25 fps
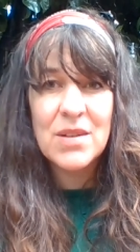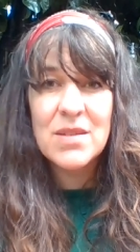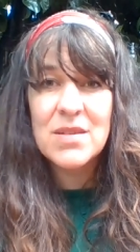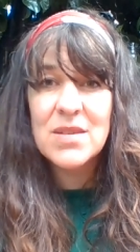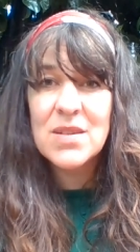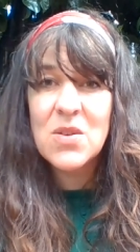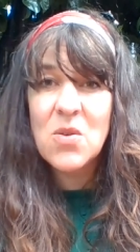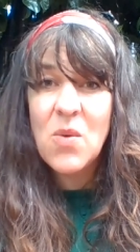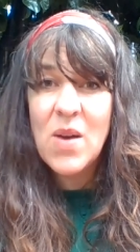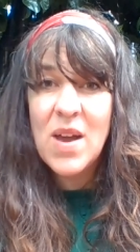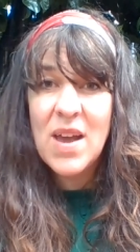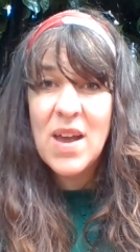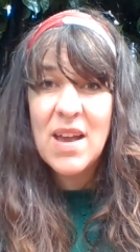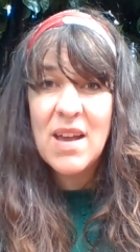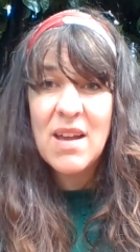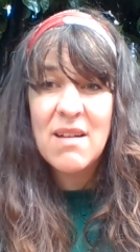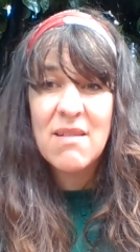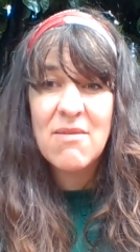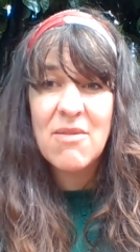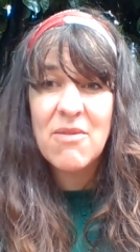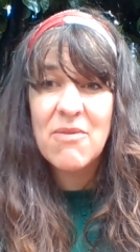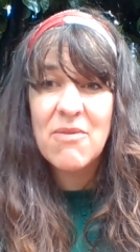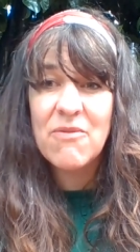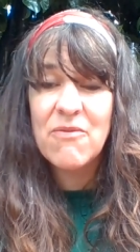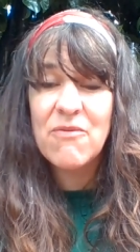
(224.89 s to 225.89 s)
A
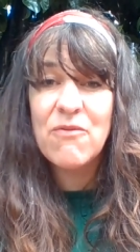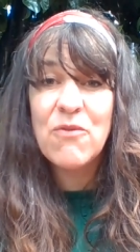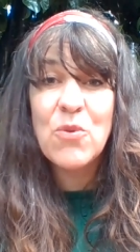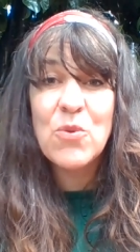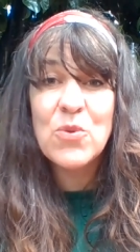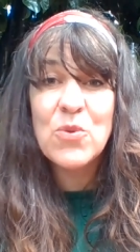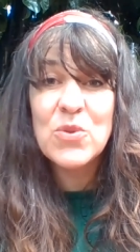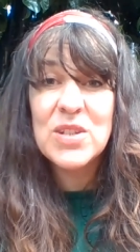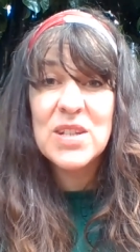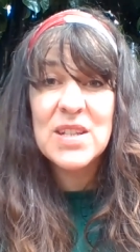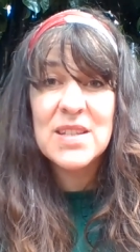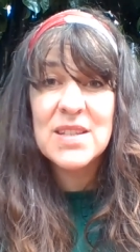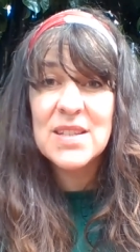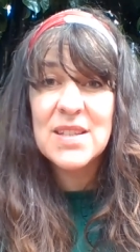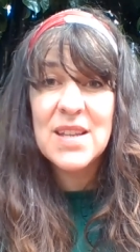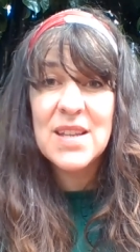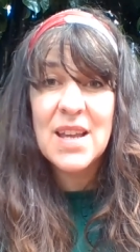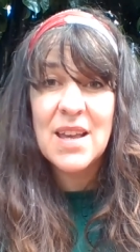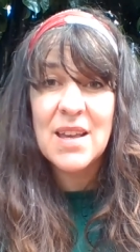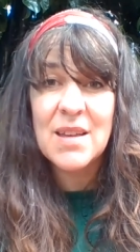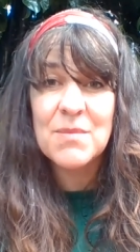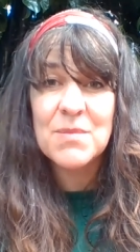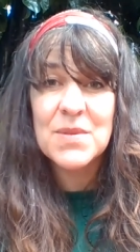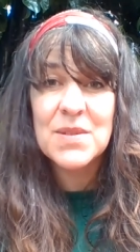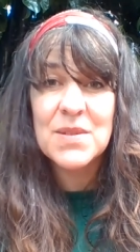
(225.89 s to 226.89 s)
square of forty
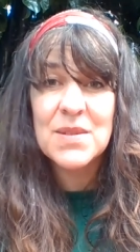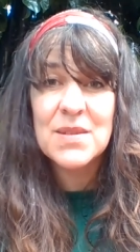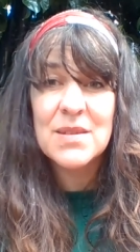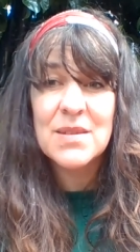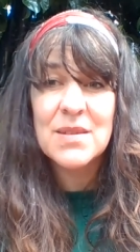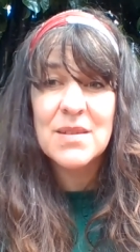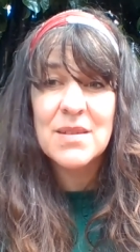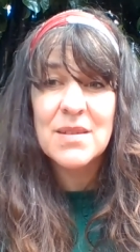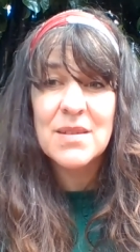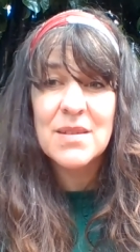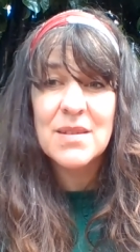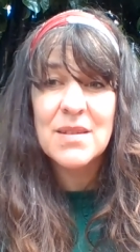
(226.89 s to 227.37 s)
steps.